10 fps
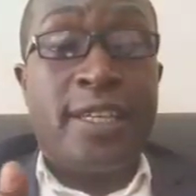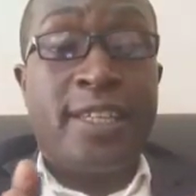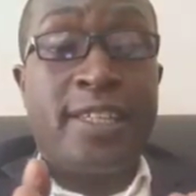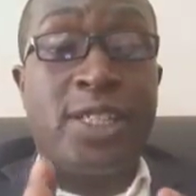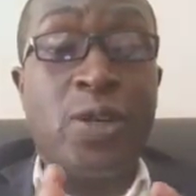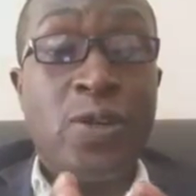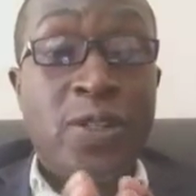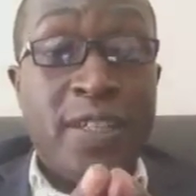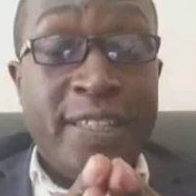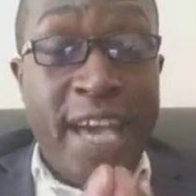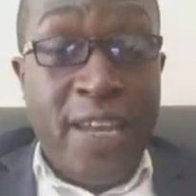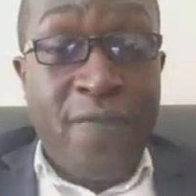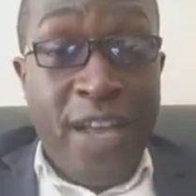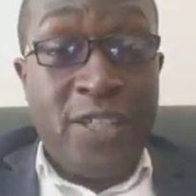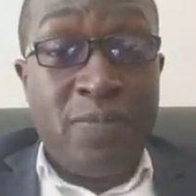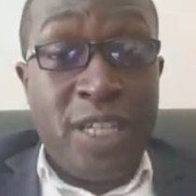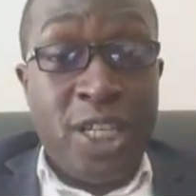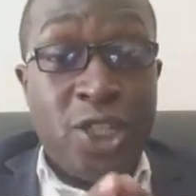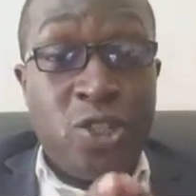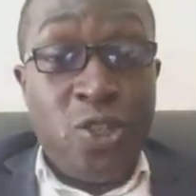so they advised me
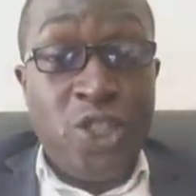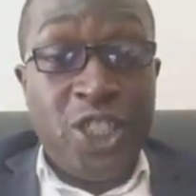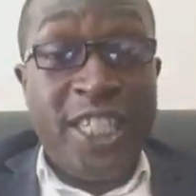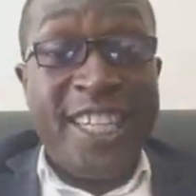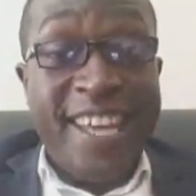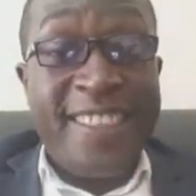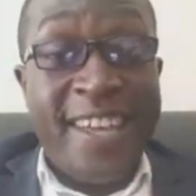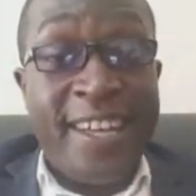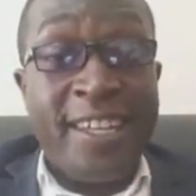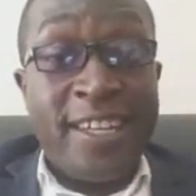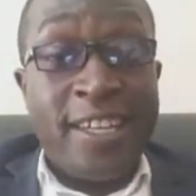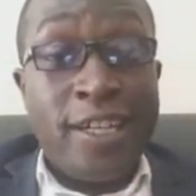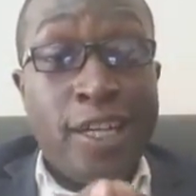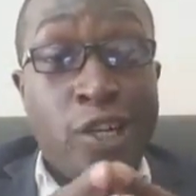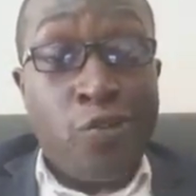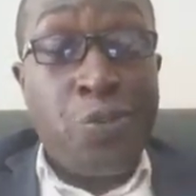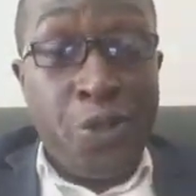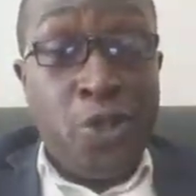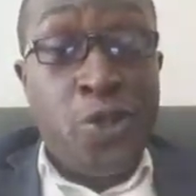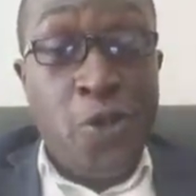to launch in another
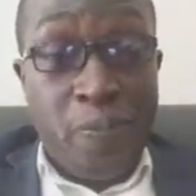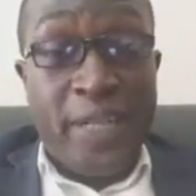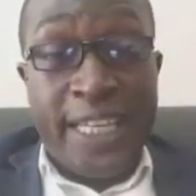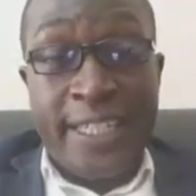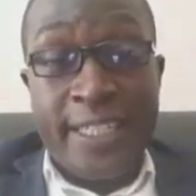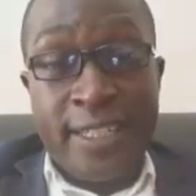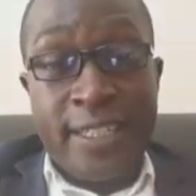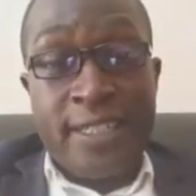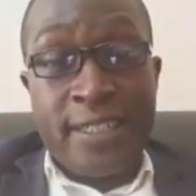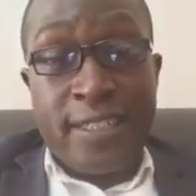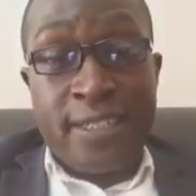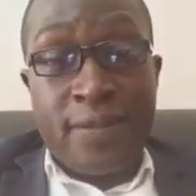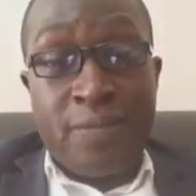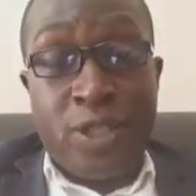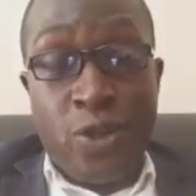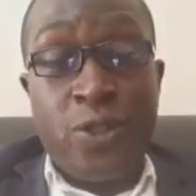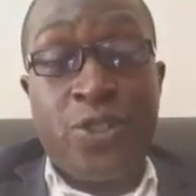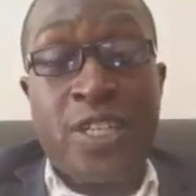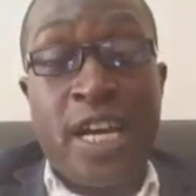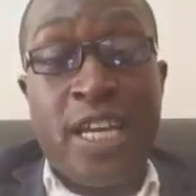criminal complaint,
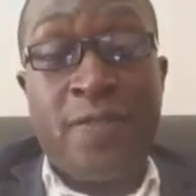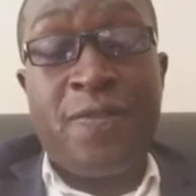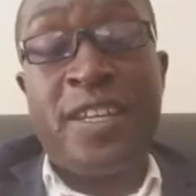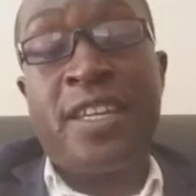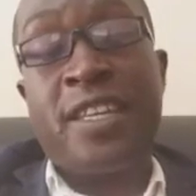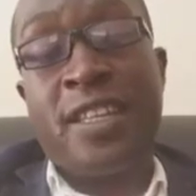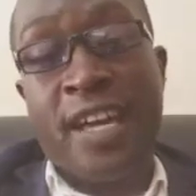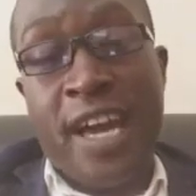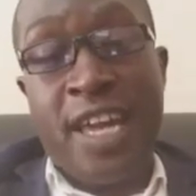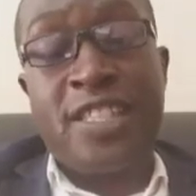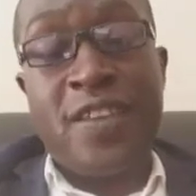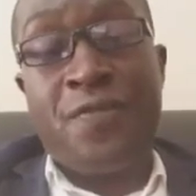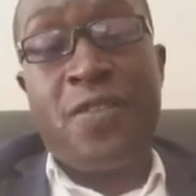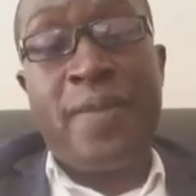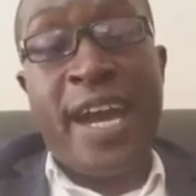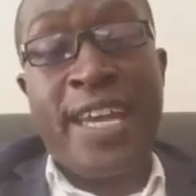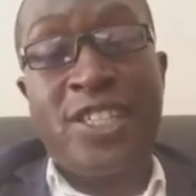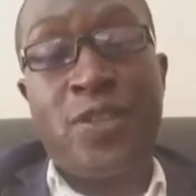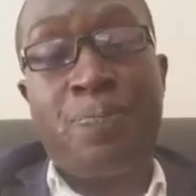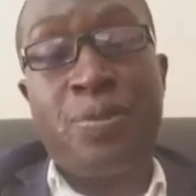because even the former
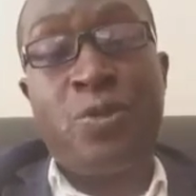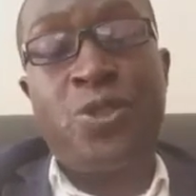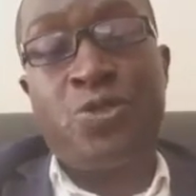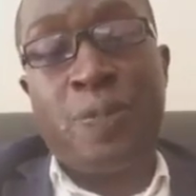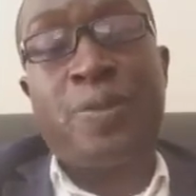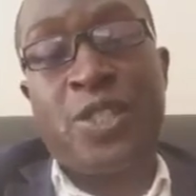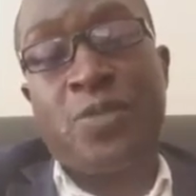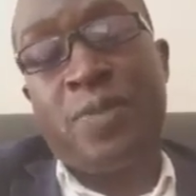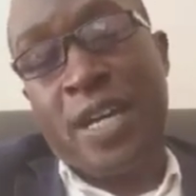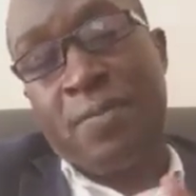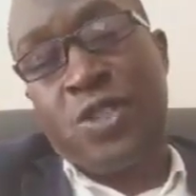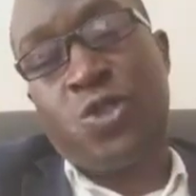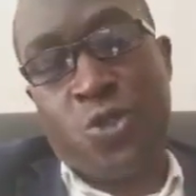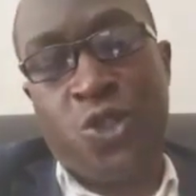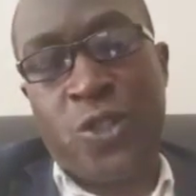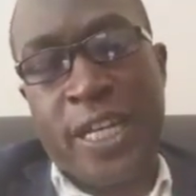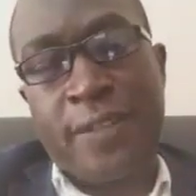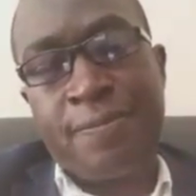IGP was replaced by Mr. Ochola,